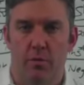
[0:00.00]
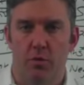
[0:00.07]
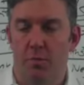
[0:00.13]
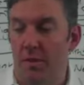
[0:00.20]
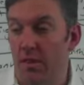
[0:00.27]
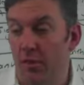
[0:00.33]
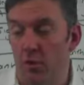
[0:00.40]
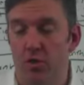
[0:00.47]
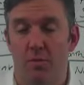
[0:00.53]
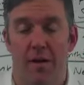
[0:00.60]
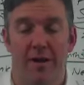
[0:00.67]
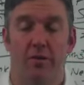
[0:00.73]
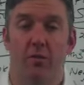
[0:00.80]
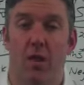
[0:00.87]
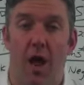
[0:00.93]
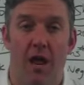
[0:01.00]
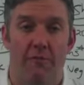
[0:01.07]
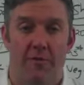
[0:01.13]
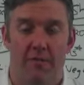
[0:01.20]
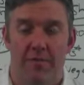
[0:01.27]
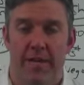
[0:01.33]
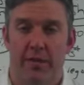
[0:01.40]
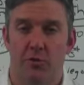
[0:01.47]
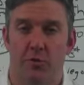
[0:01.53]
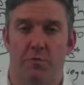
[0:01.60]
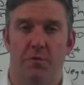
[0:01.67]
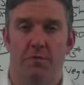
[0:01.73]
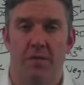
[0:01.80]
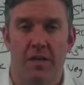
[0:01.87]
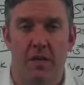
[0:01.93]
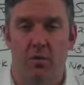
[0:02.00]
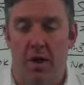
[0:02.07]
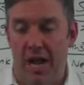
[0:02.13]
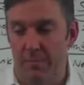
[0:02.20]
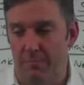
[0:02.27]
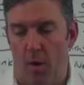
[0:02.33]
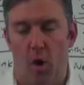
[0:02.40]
Would you be enthused about your life having an extra $15,000